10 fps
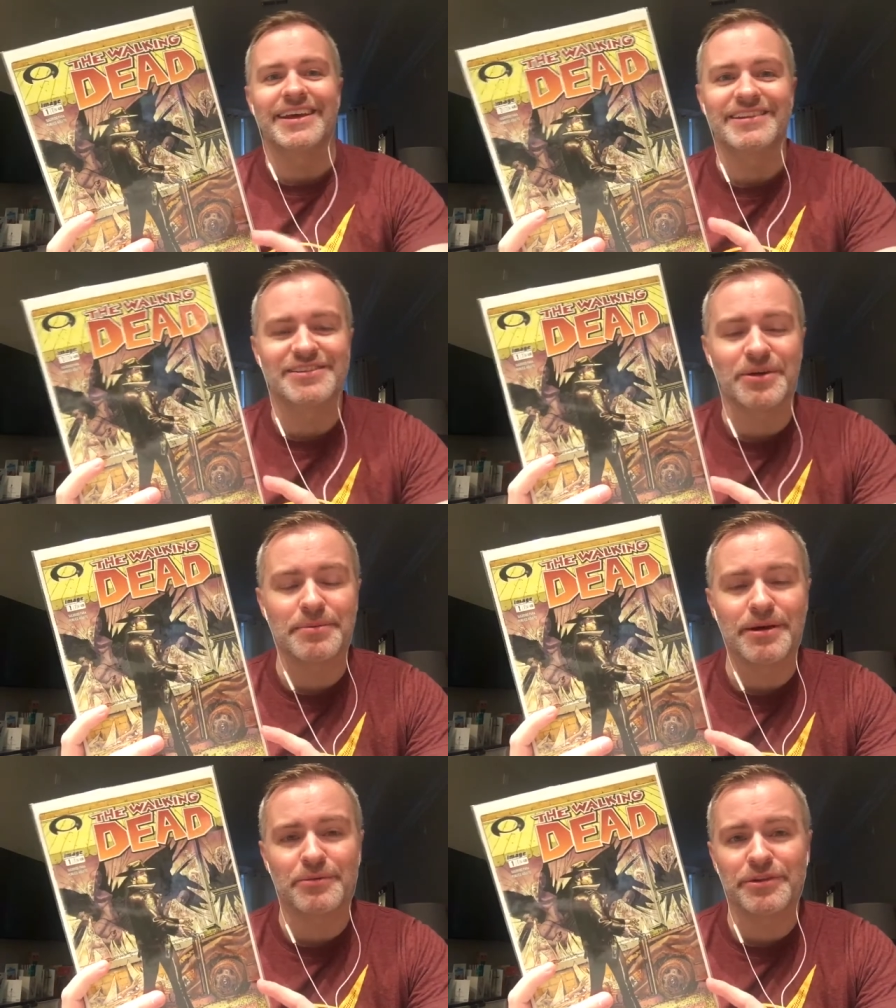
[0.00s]
And so, I
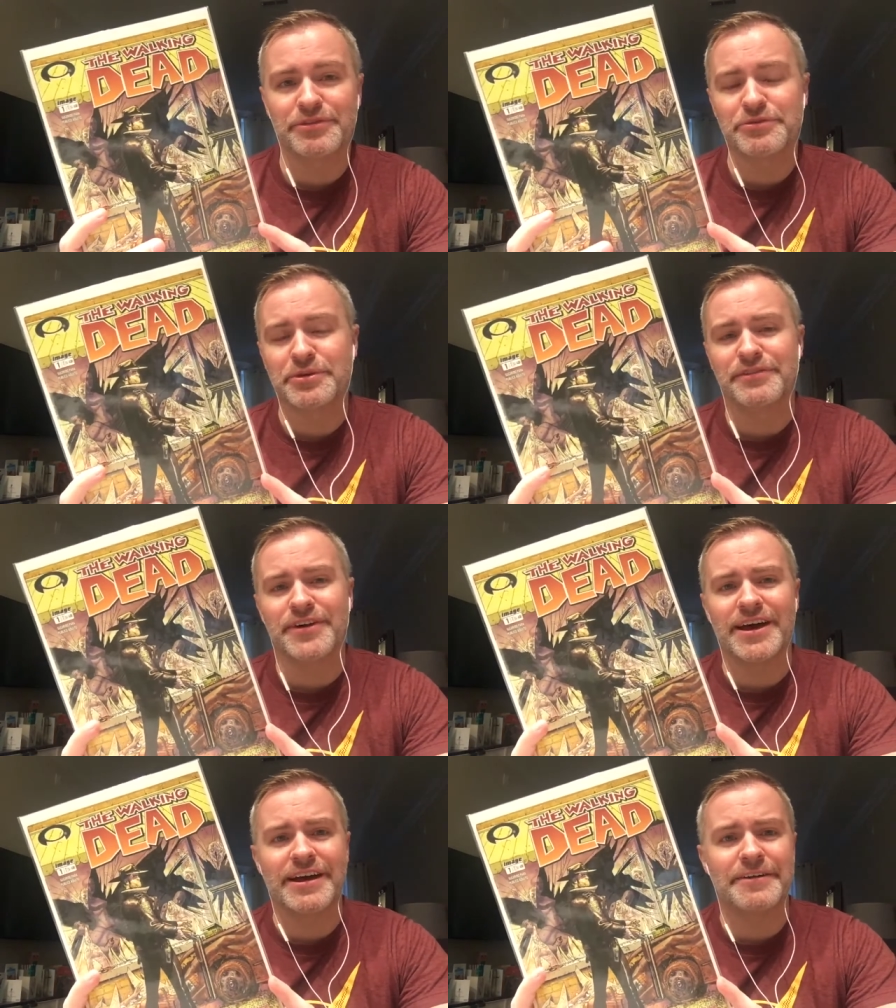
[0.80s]
bought 1 through
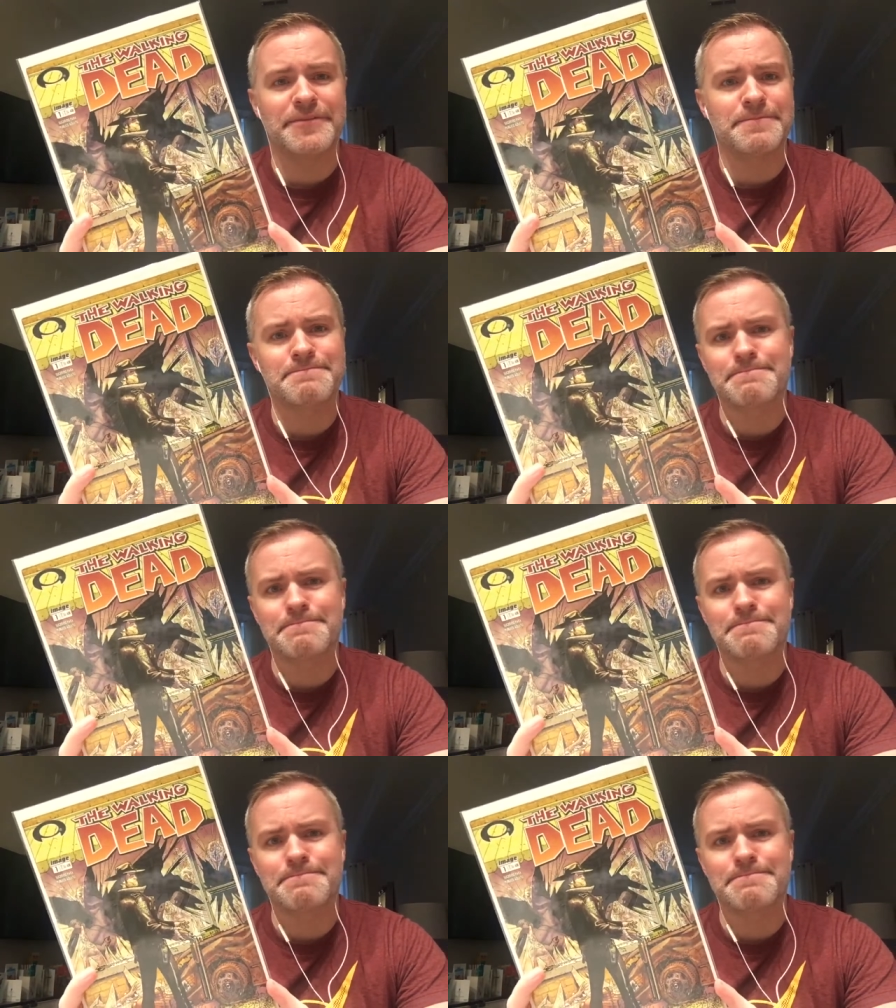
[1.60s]
25.